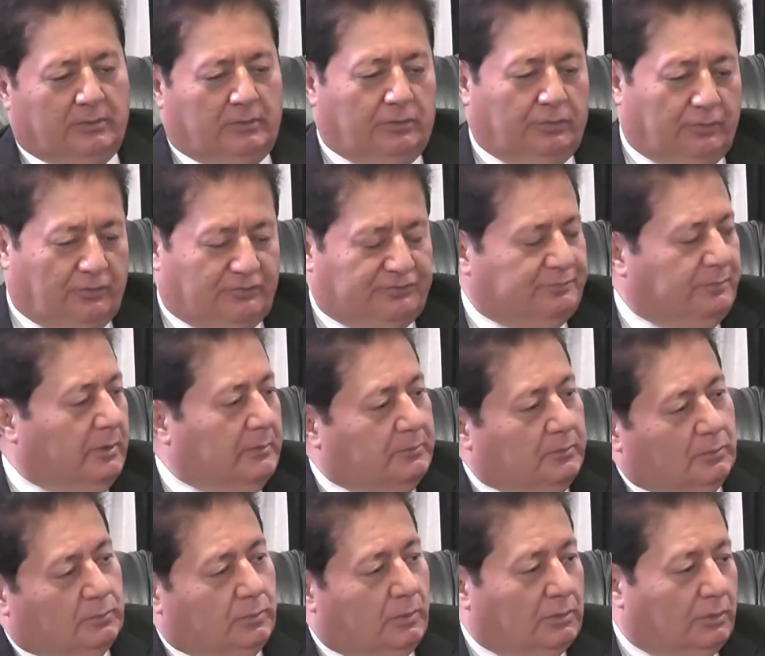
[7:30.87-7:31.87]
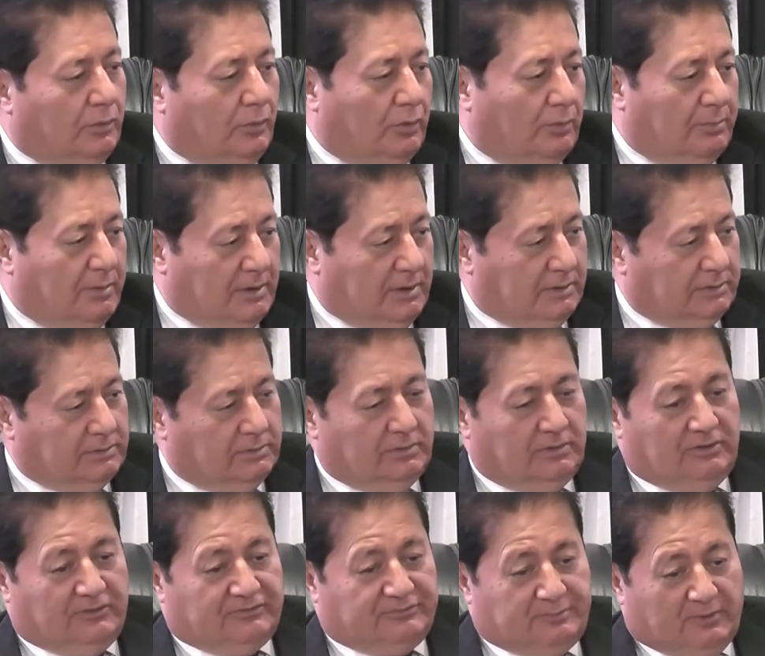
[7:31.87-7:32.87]
those people will go back,
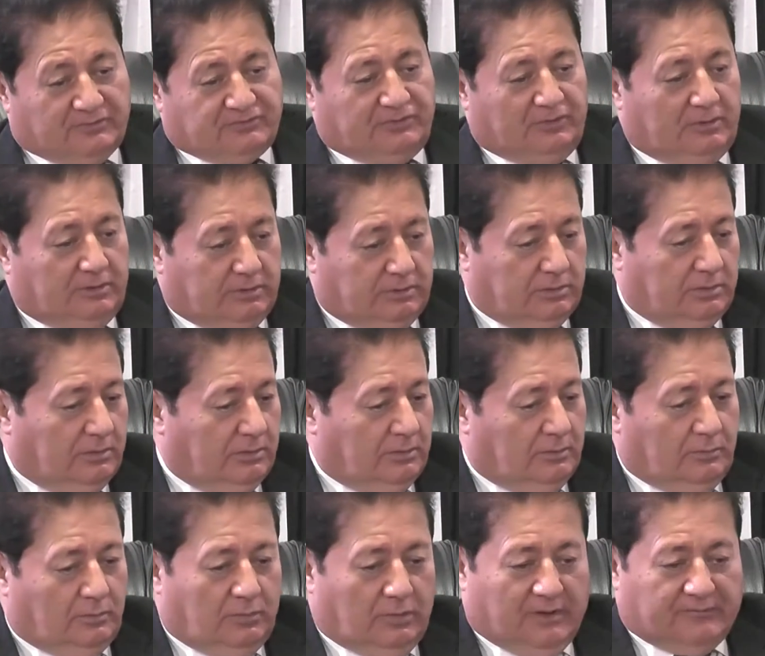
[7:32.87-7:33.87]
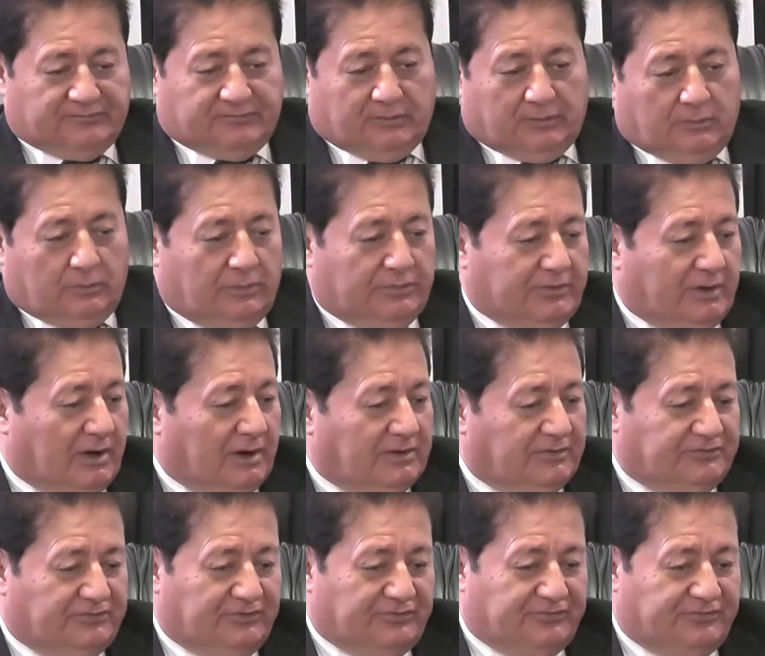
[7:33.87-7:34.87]
especially after what
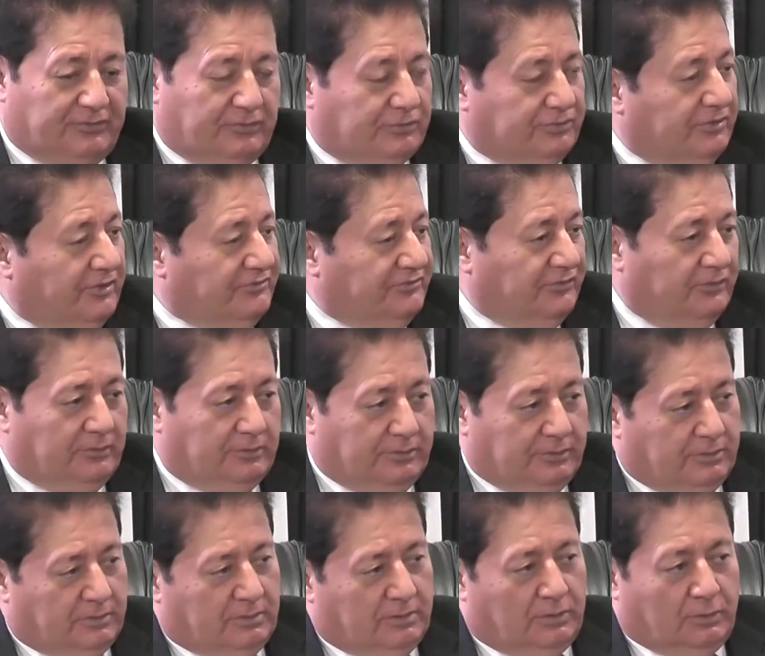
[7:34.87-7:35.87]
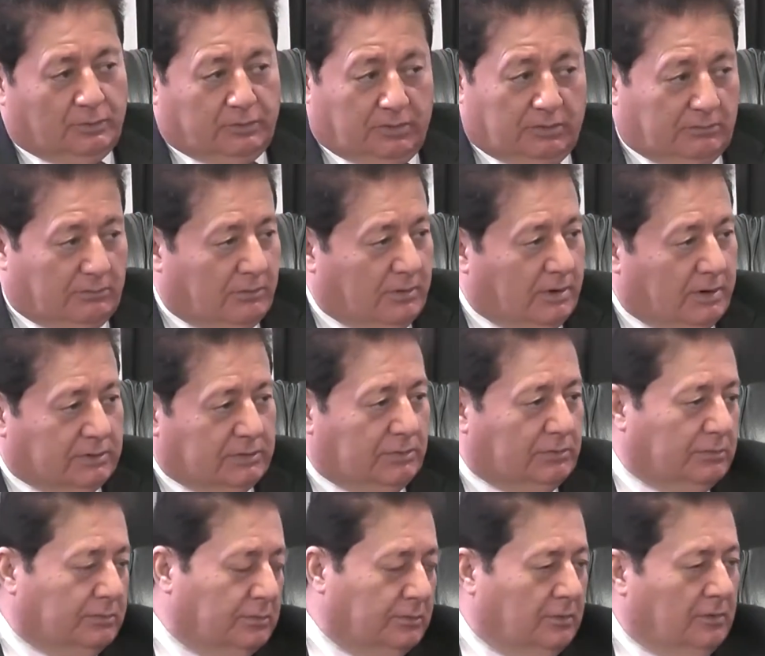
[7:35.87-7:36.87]
ISIS did to Syria or Iraq
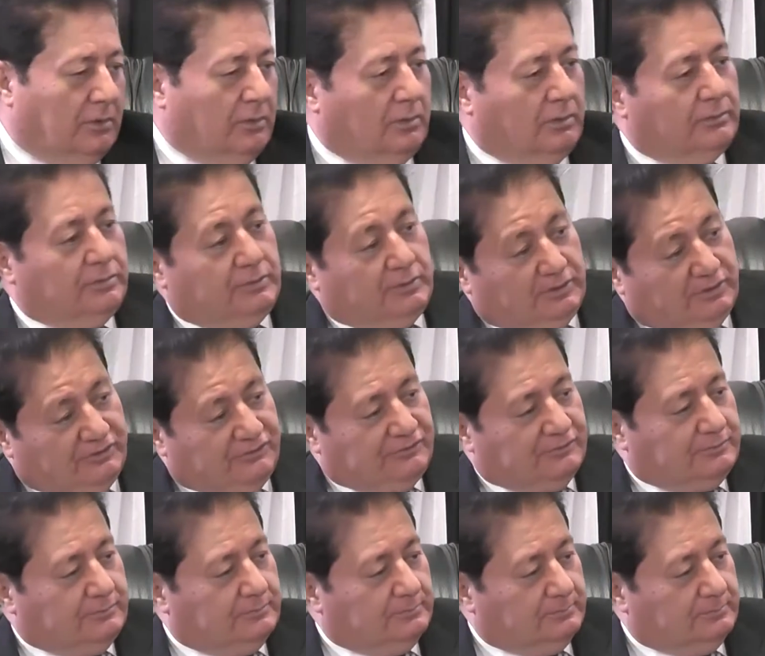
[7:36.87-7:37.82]
or the region?